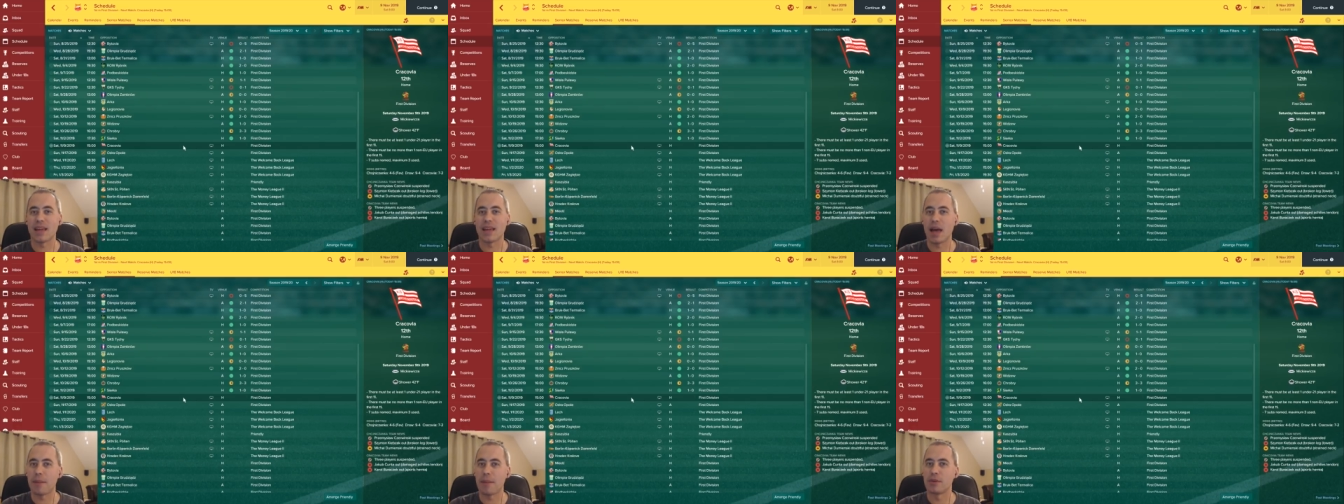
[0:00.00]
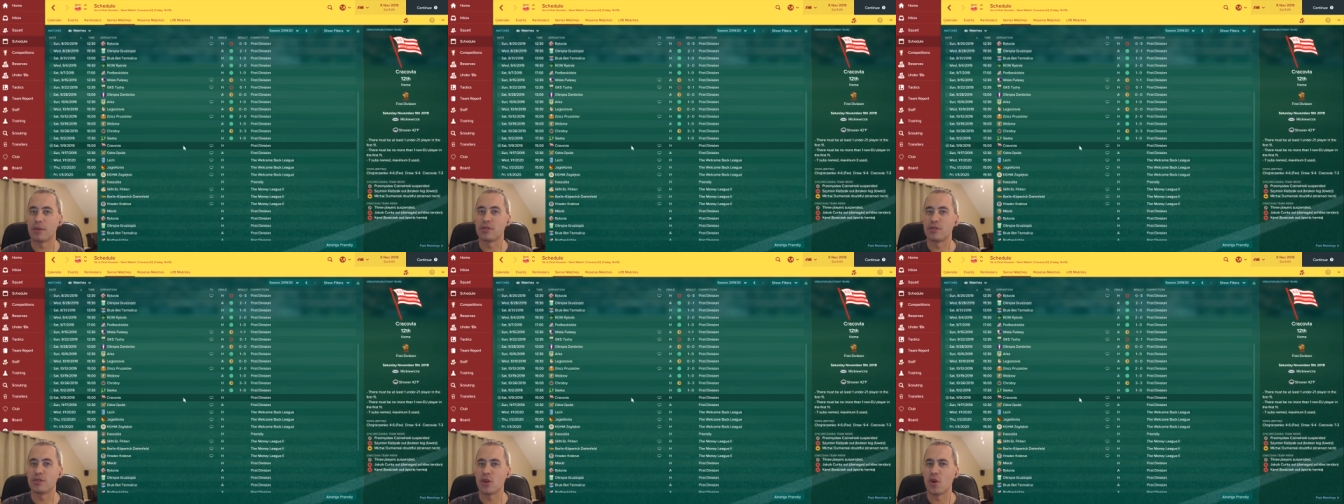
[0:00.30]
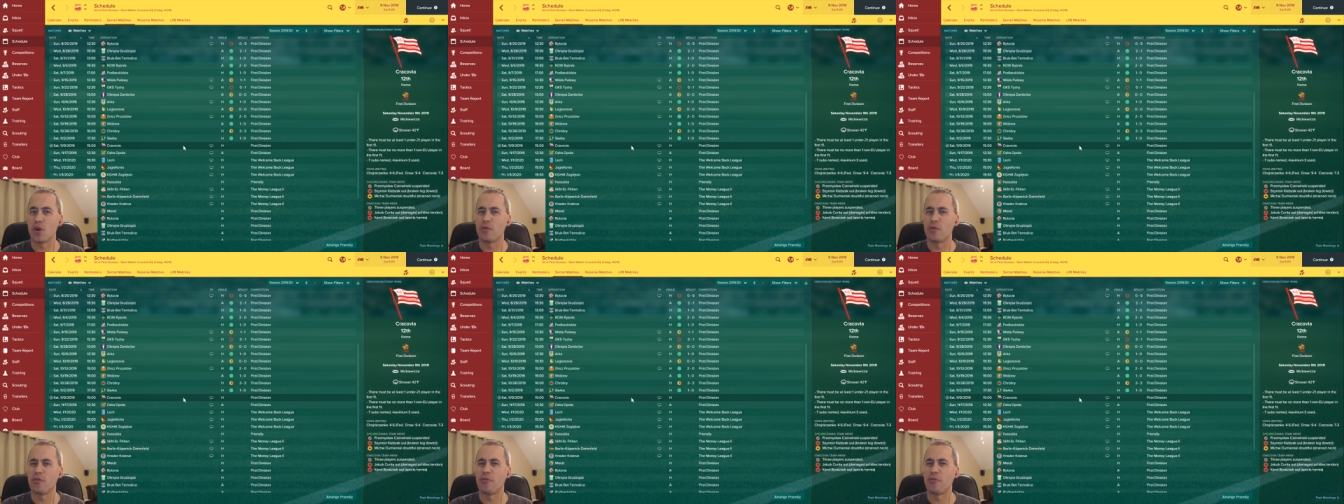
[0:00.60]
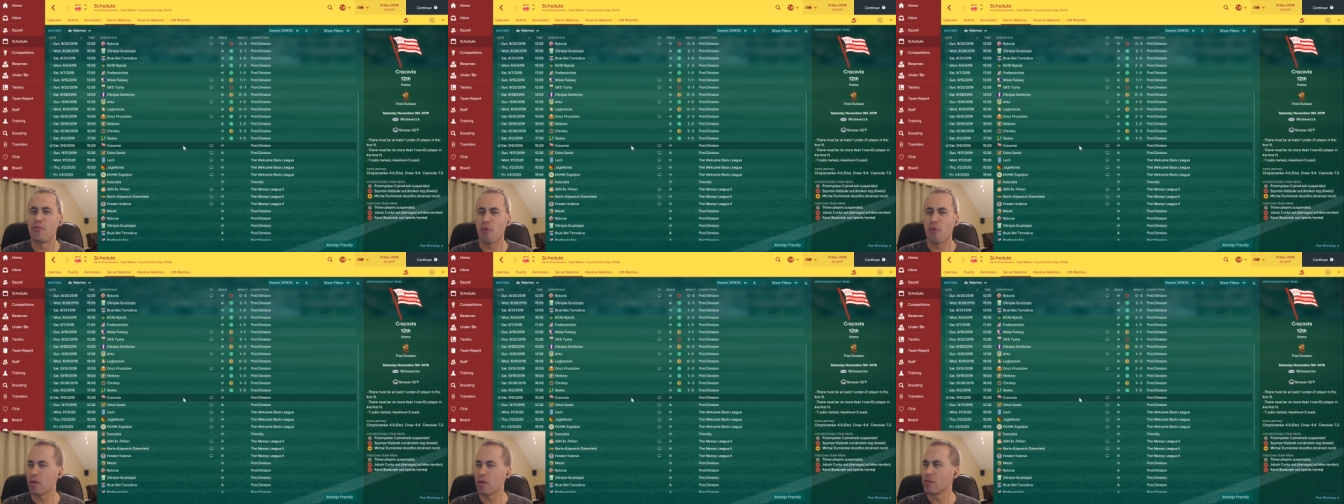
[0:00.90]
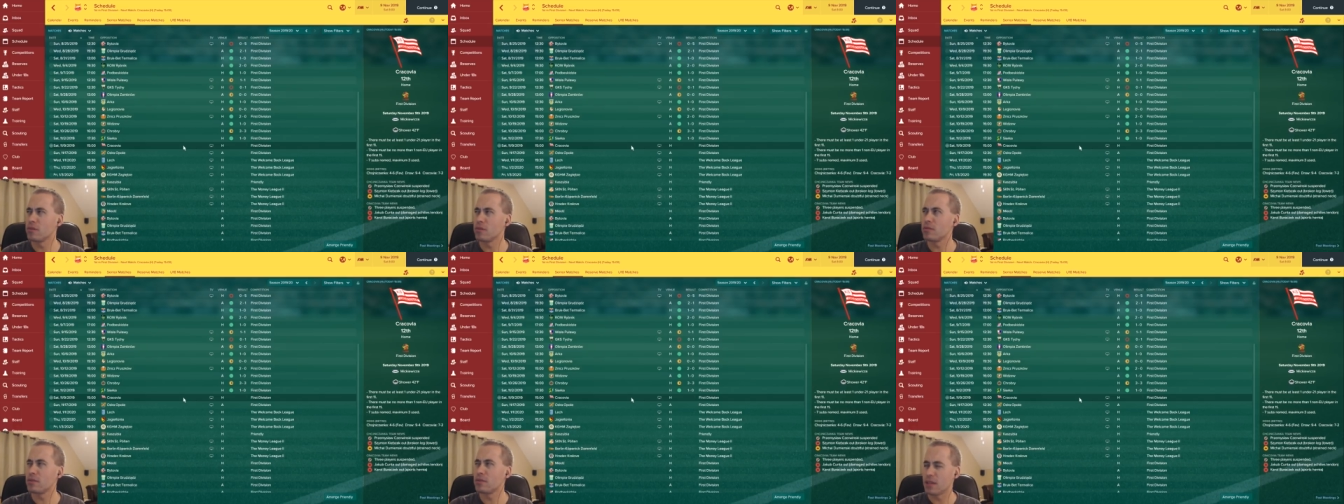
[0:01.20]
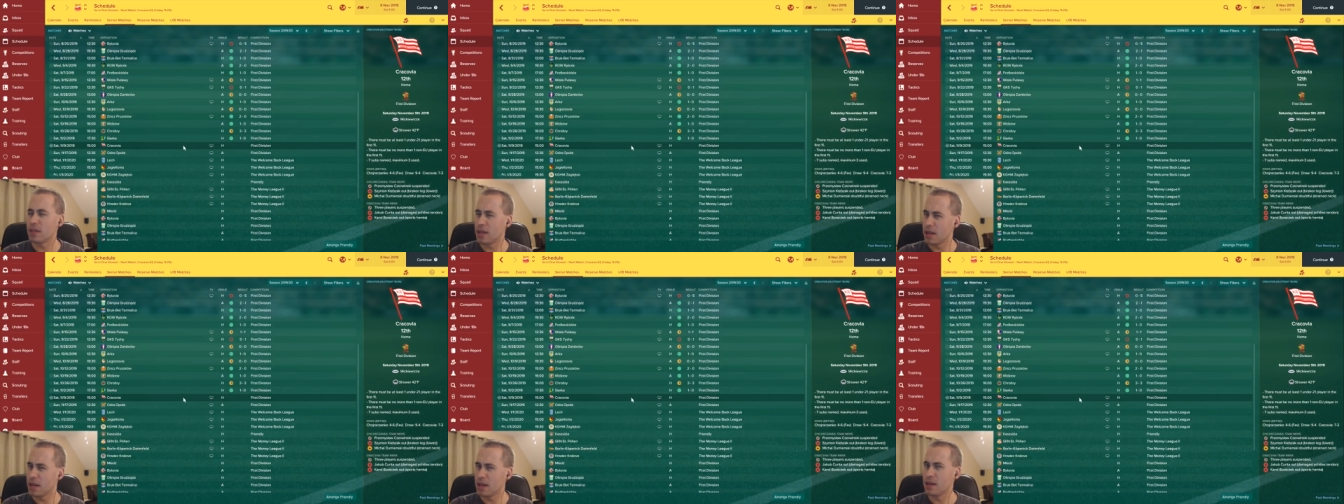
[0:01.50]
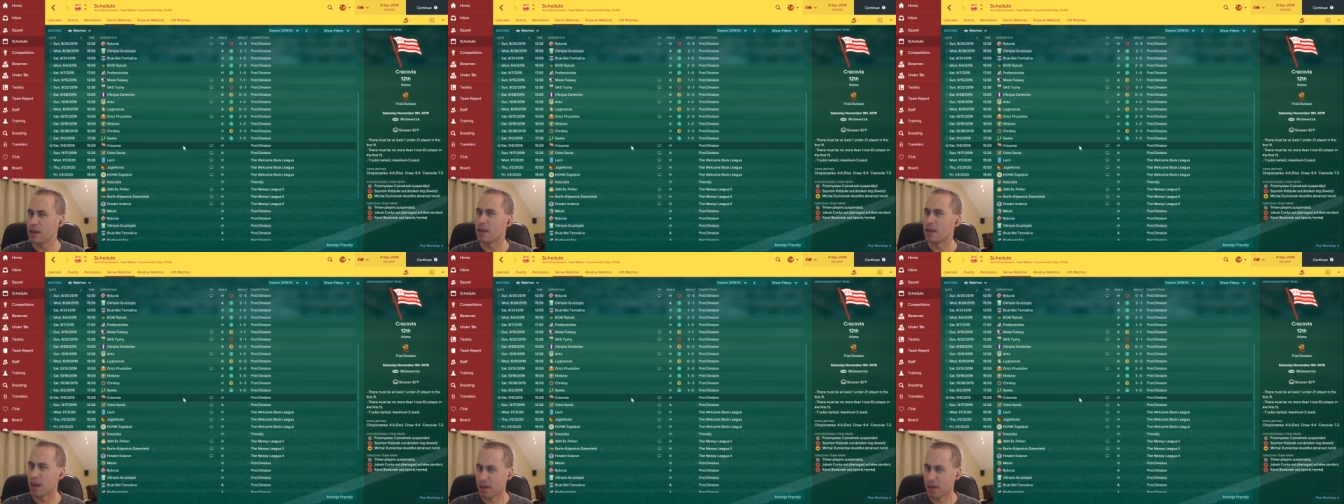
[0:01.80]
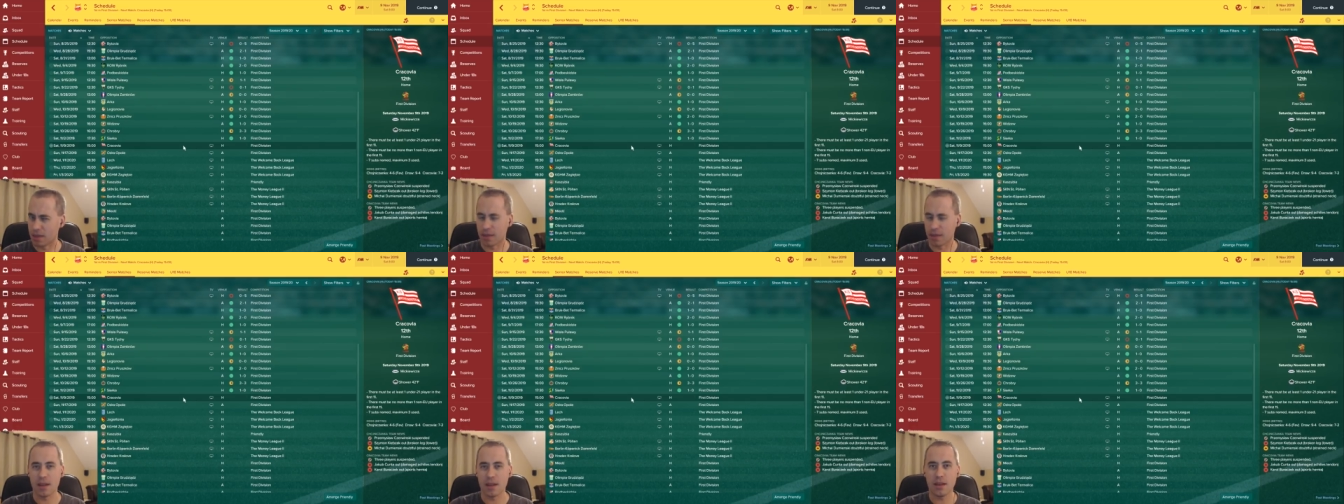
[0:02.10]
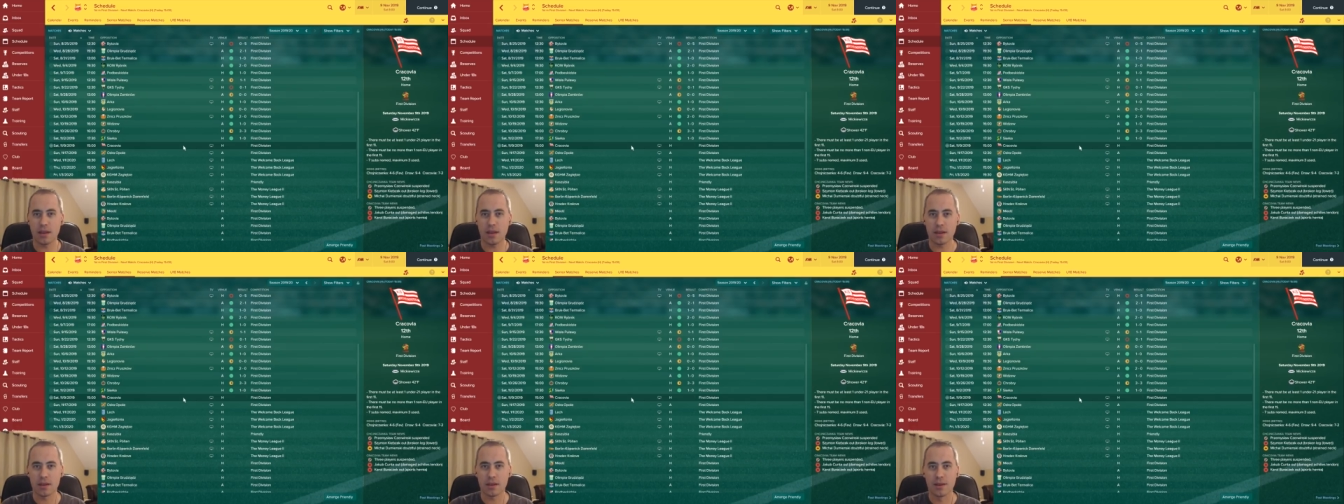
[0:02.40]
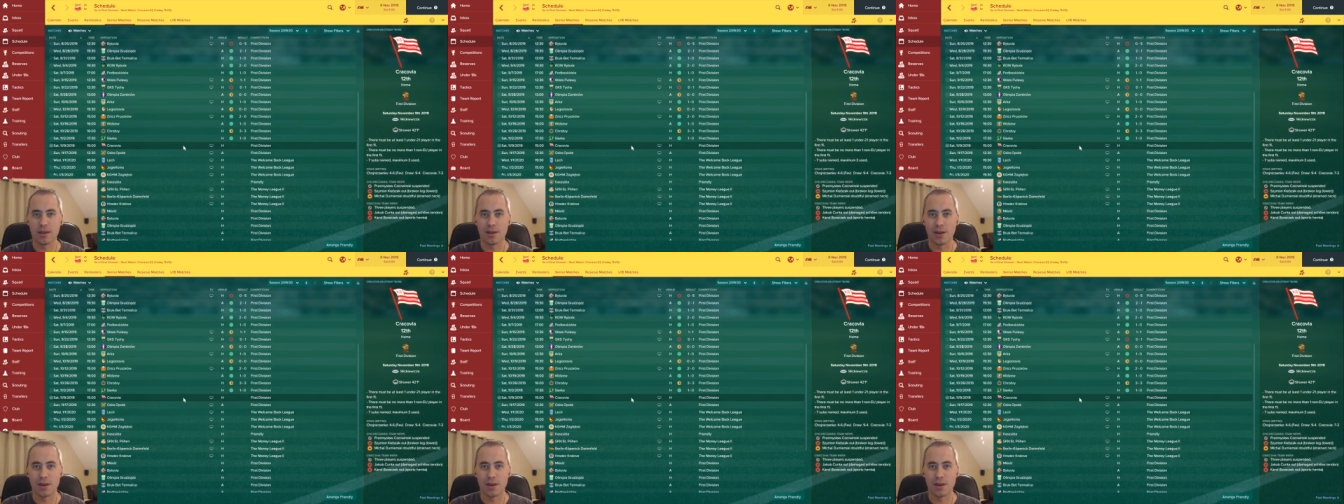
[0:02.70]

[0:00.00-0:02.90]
episode fourteen, I think,